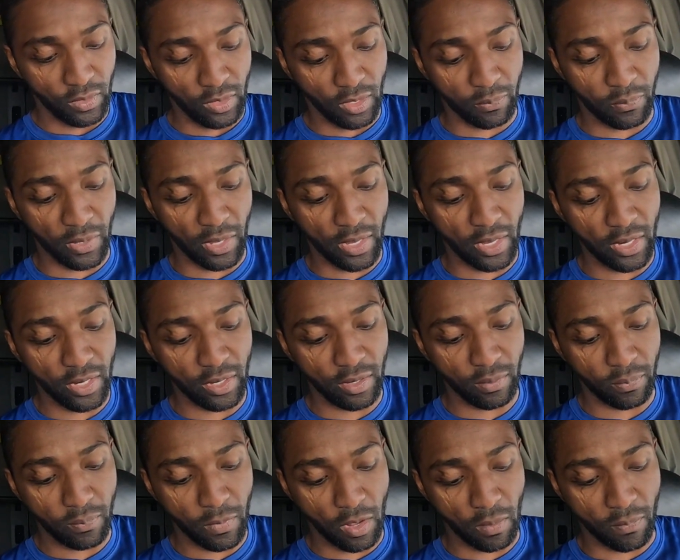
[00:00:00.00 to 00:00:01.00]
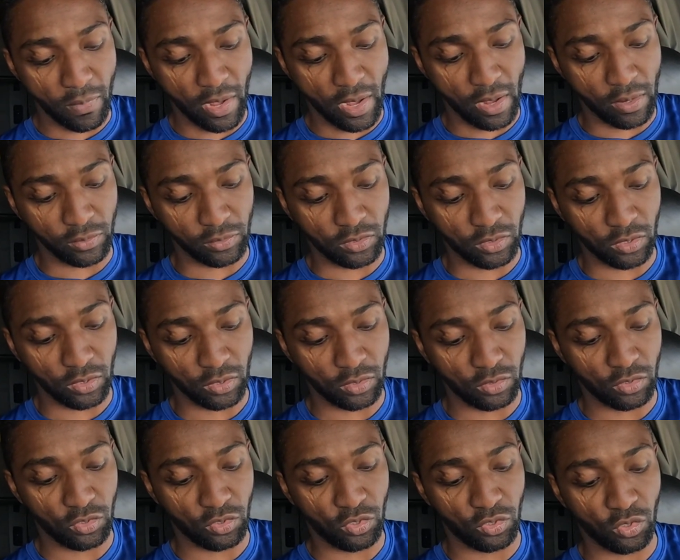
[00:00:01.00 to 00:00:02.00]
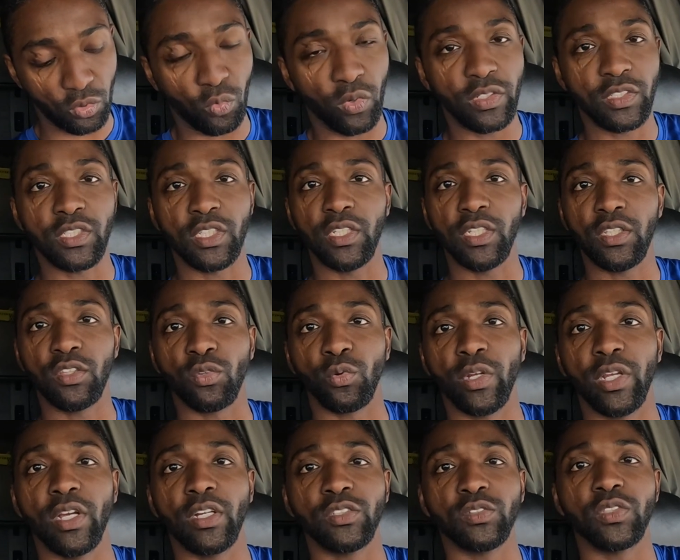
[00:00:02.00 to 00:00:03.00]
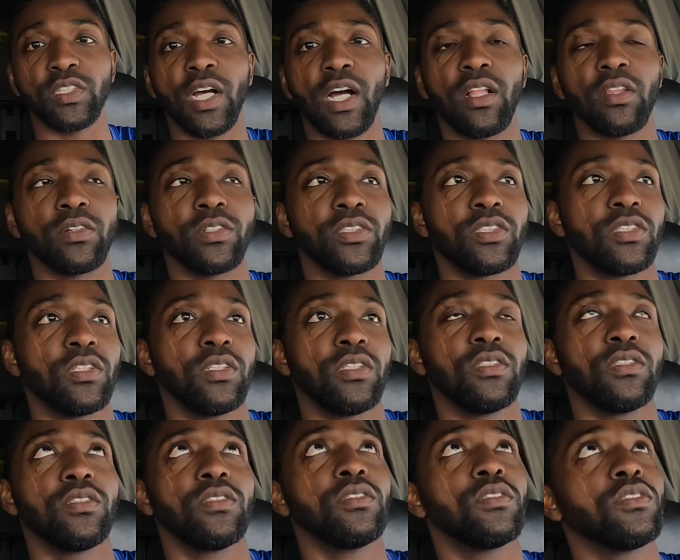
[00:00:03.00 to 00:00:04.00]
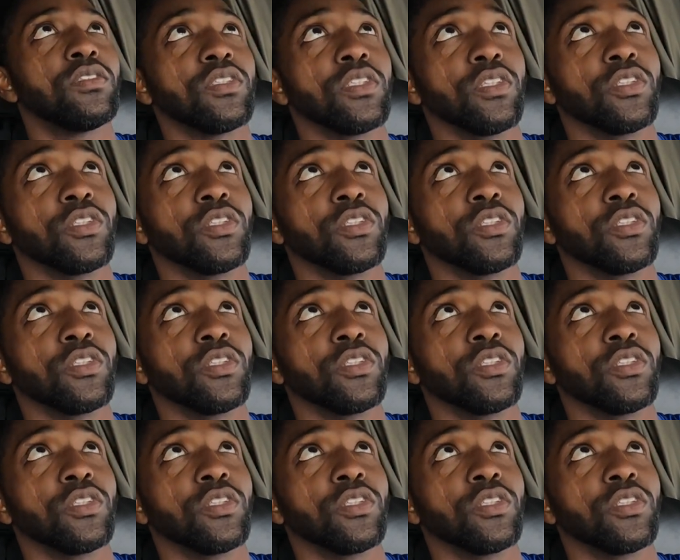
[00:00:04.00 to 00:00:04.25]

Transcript: It paid about $2,300